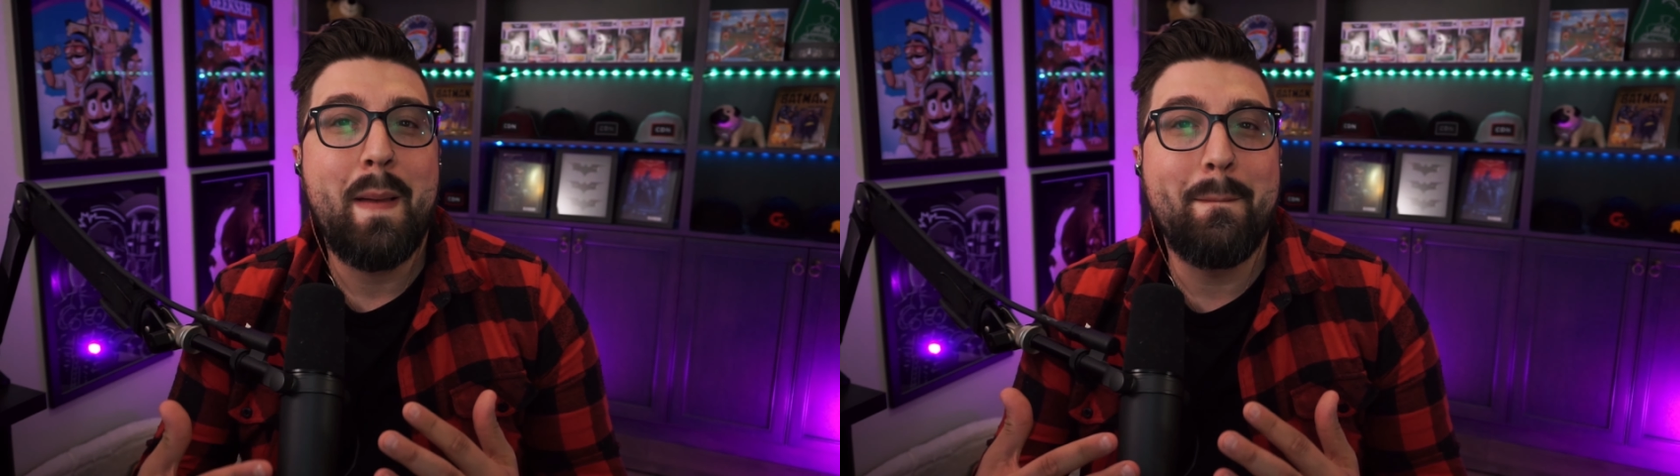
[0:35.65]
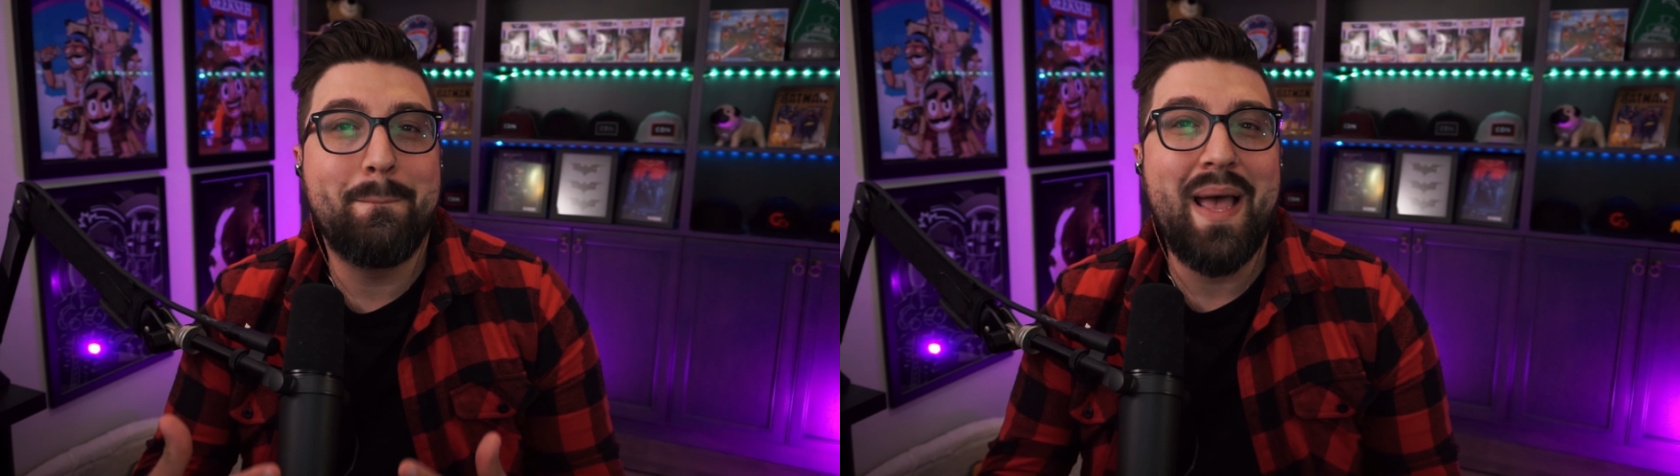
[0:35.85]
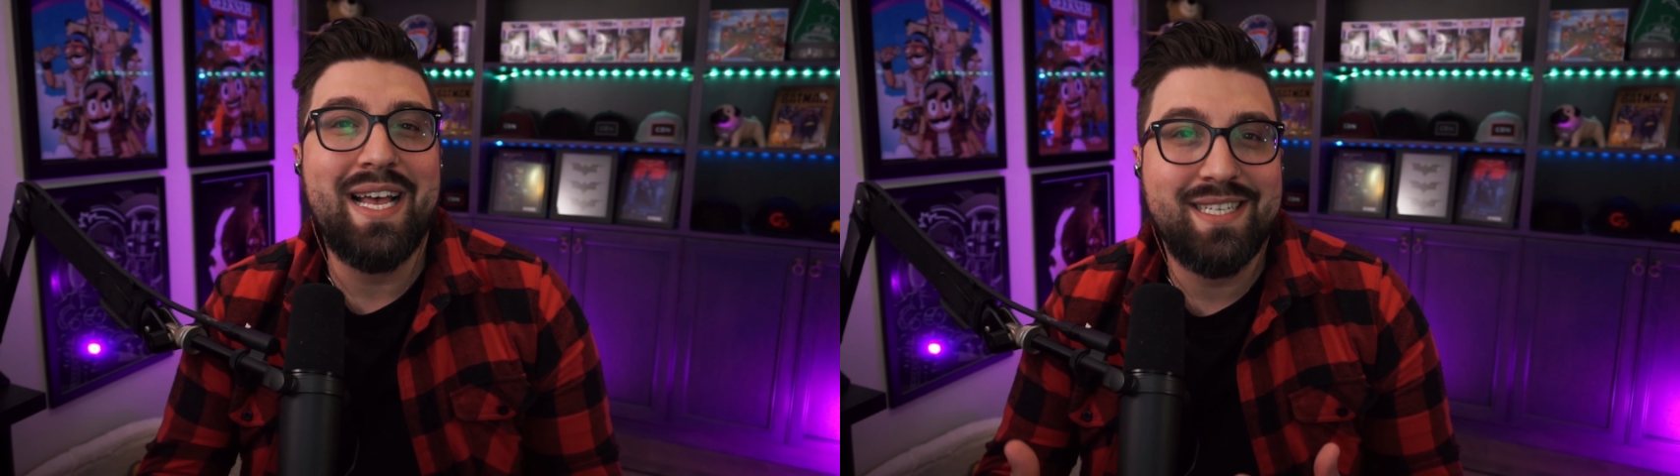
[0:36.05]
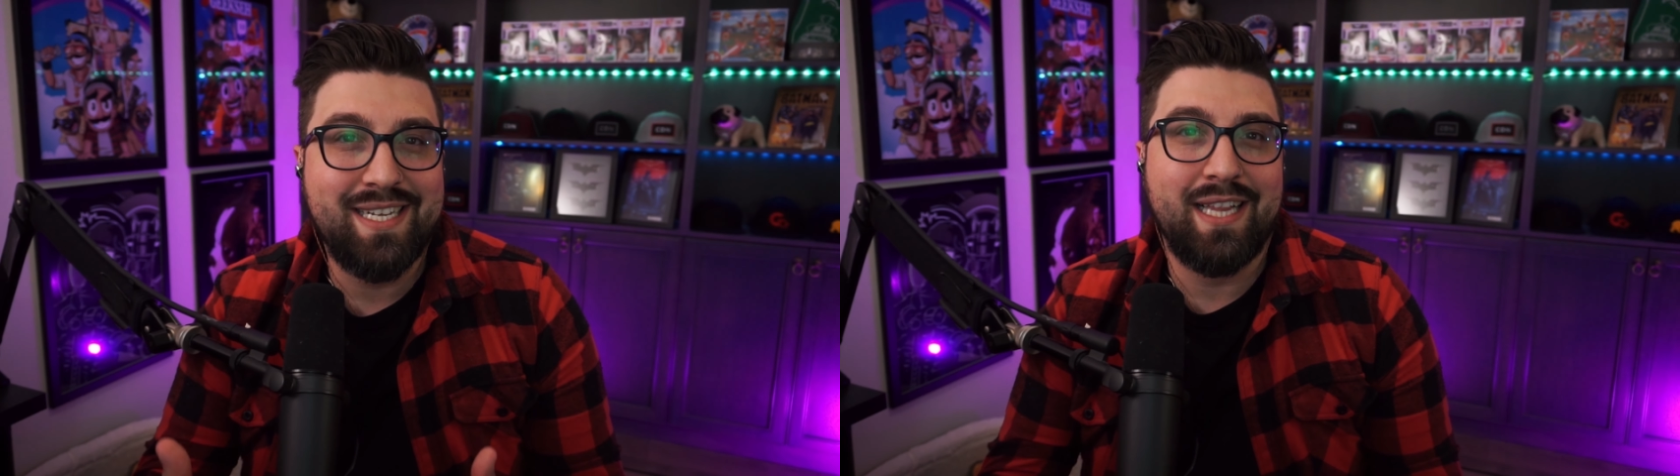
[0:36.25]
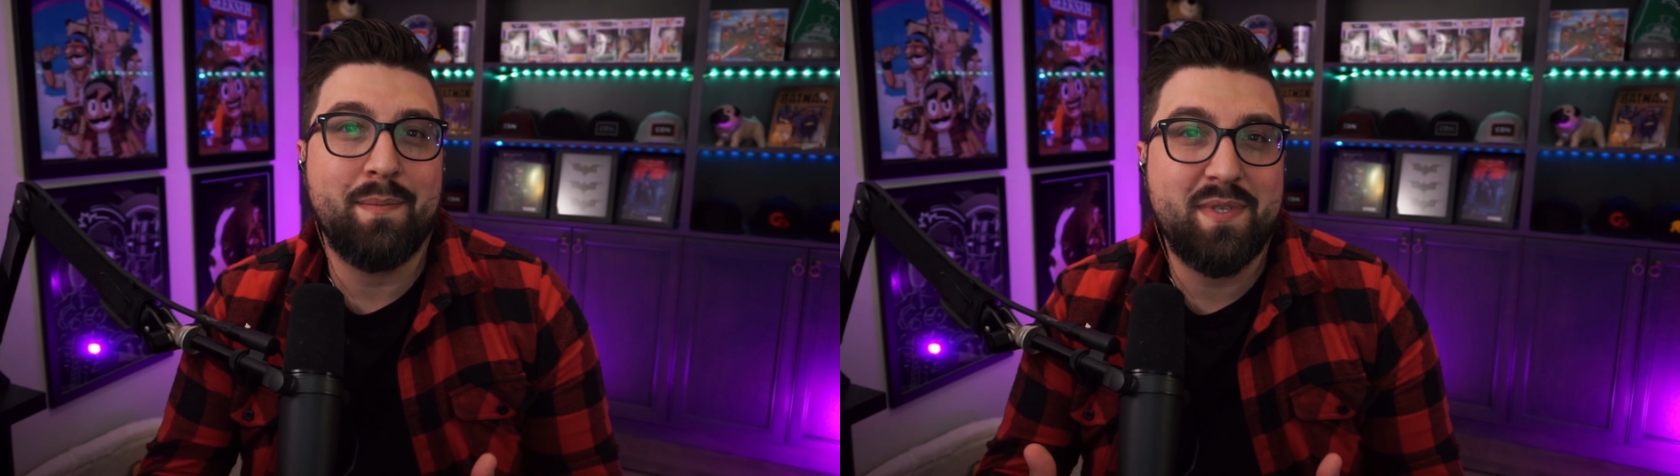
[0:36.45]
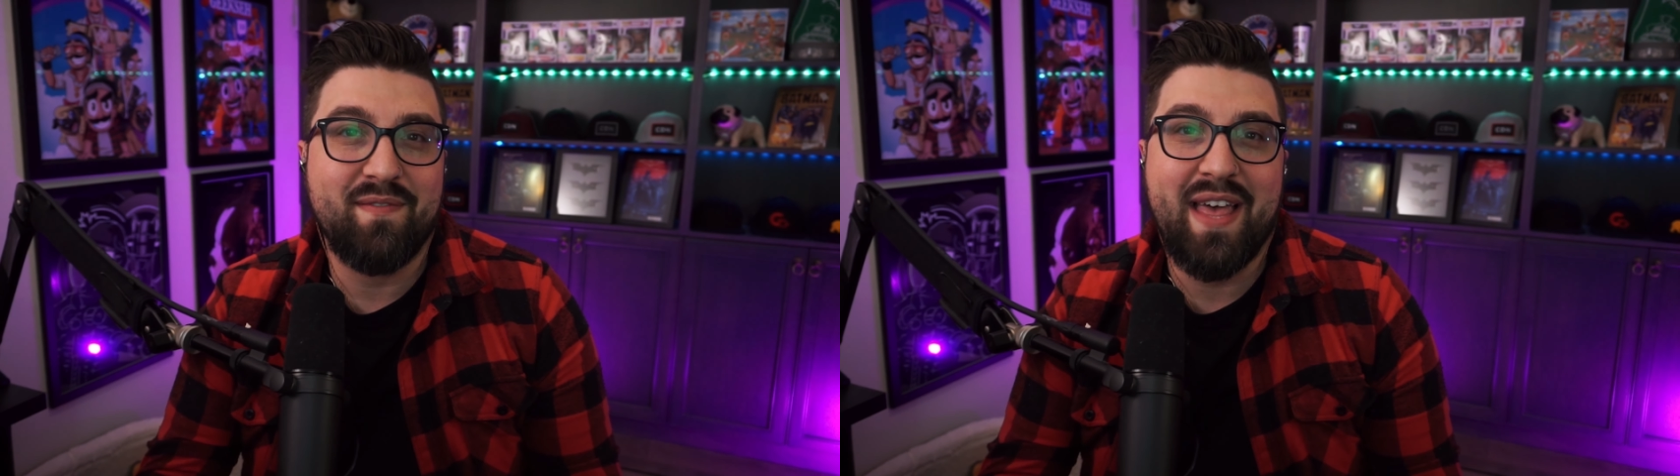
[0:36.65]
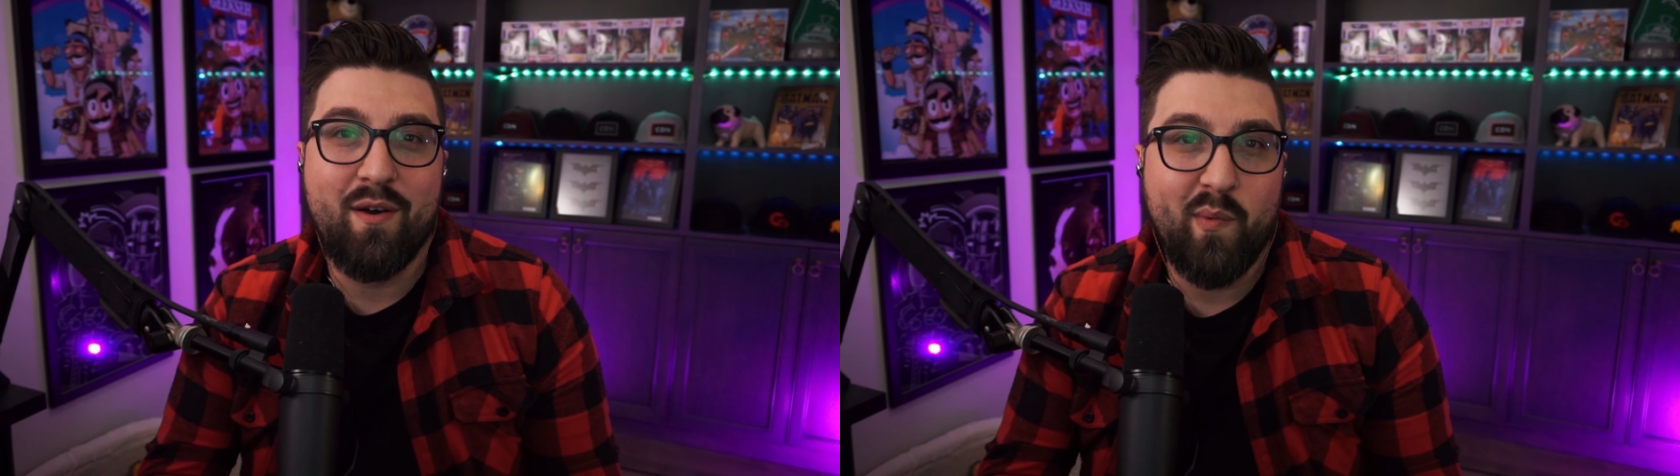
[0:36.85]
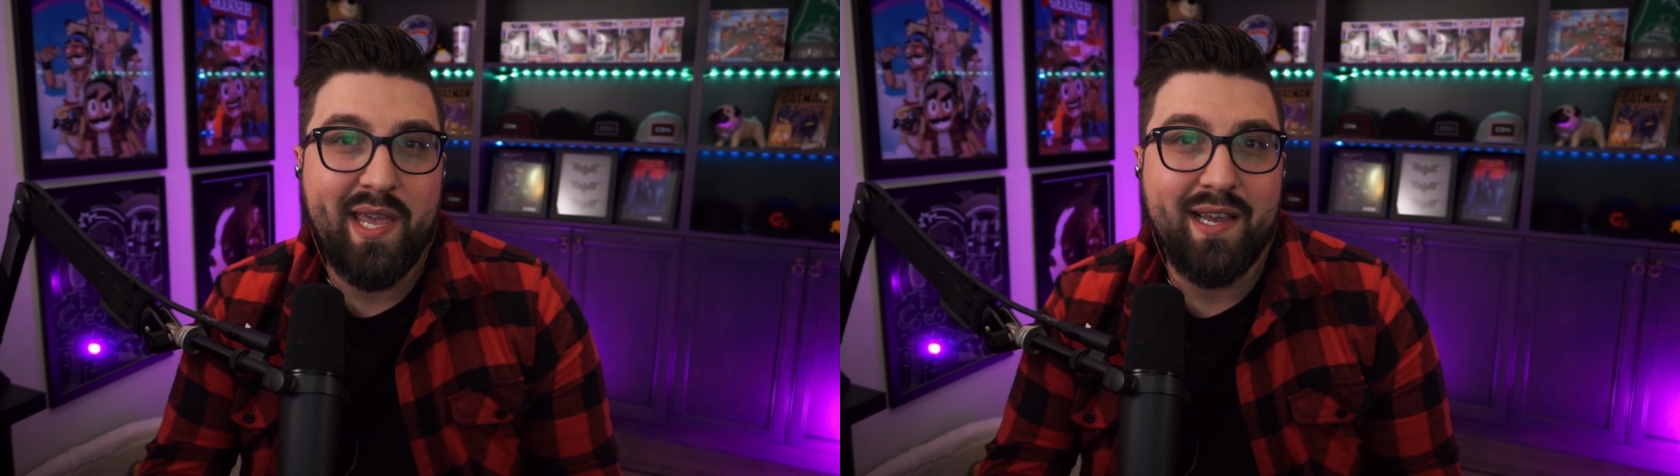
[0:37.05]
best clips of
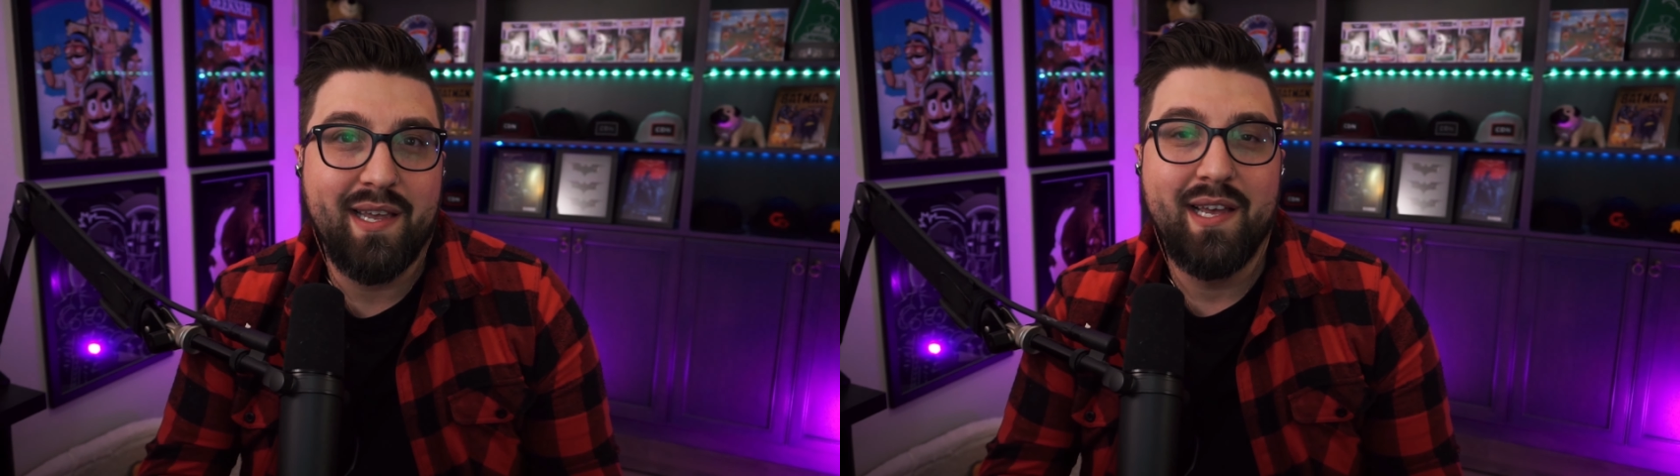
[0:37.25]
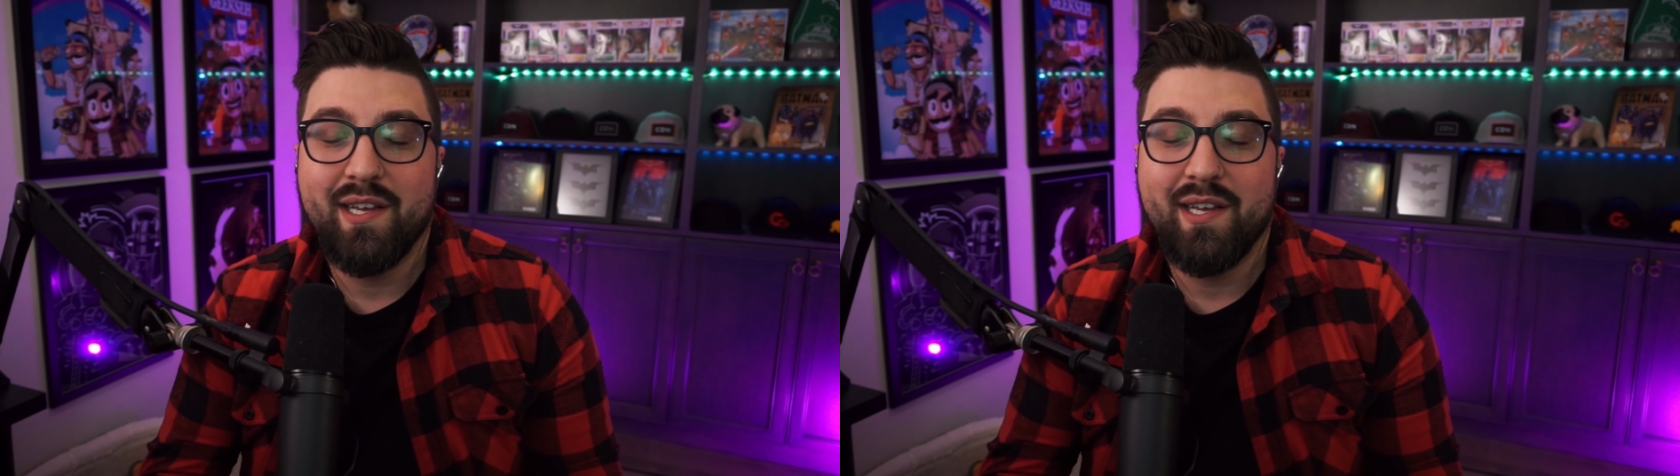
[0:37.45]
that week.